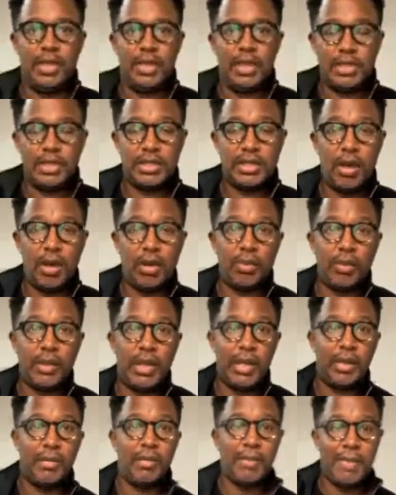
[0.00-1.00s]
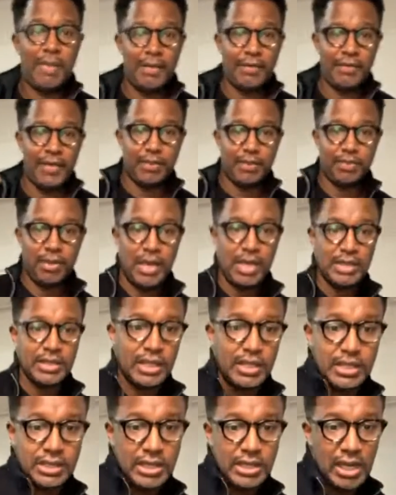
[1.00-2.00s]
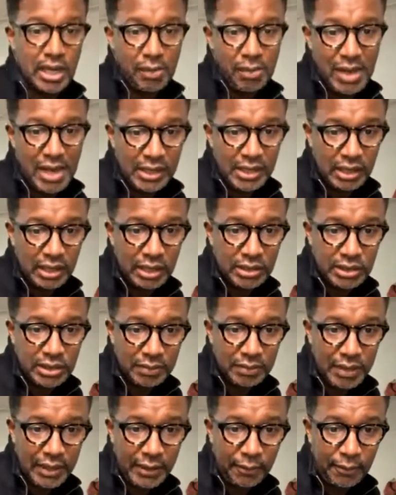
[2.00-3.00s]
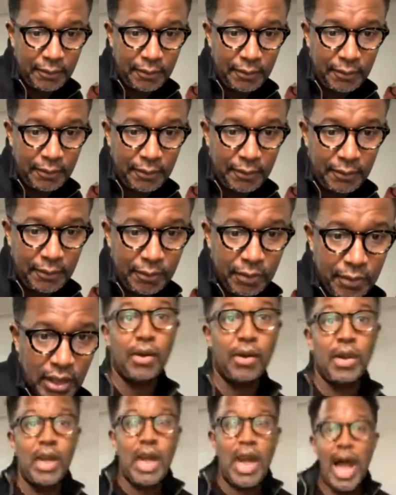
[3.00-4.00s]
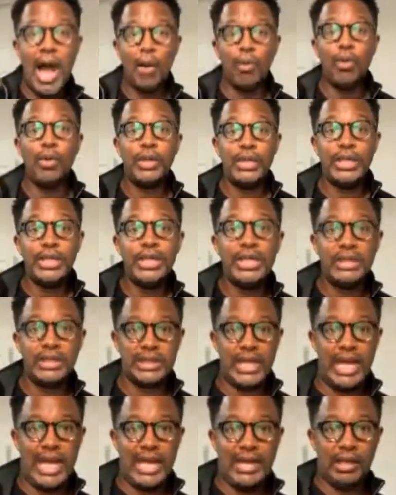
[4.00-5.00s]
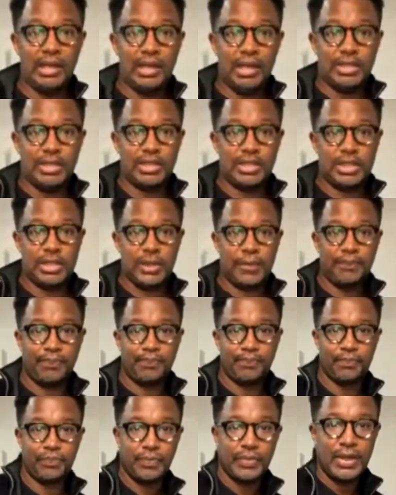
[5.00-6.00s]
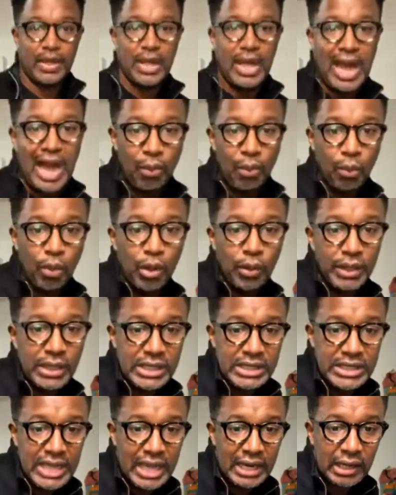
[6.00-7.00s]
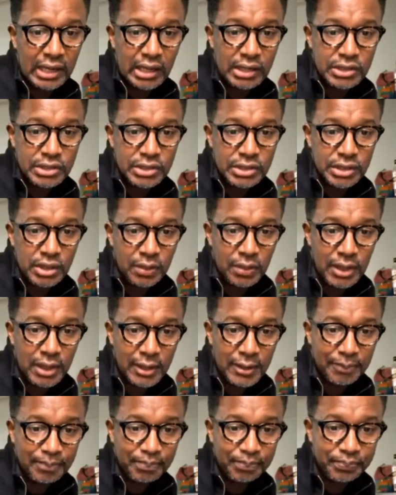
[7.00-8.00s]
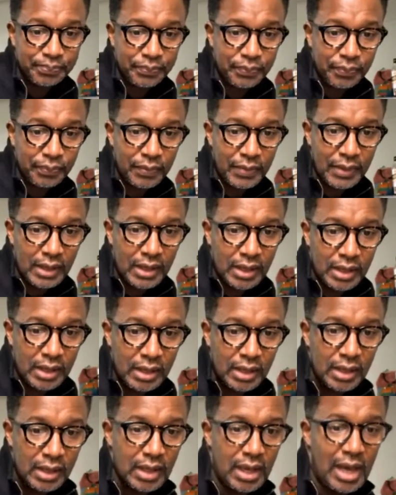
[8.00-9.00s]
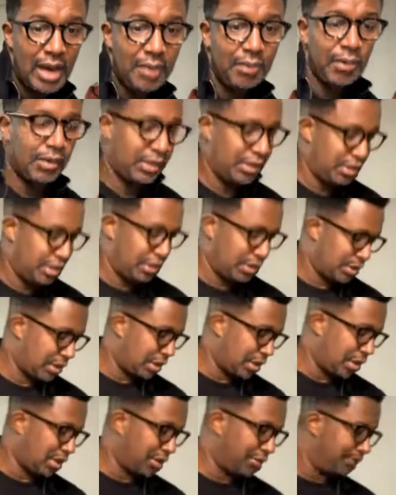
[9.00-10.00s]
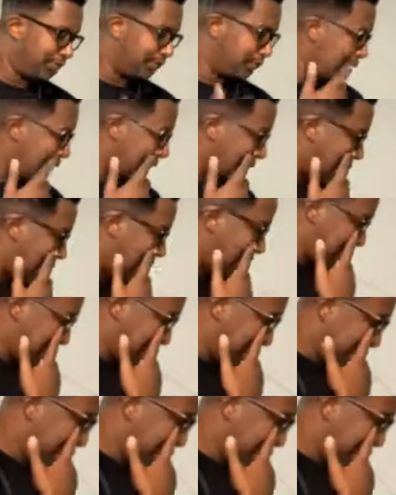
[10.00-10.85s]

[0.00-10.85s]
talk with him about that project. He said, "I'll buy you lunch." I'm like, well, I will eat that lunch. I will eat that lunch. So I'm gonna just hang out with y'all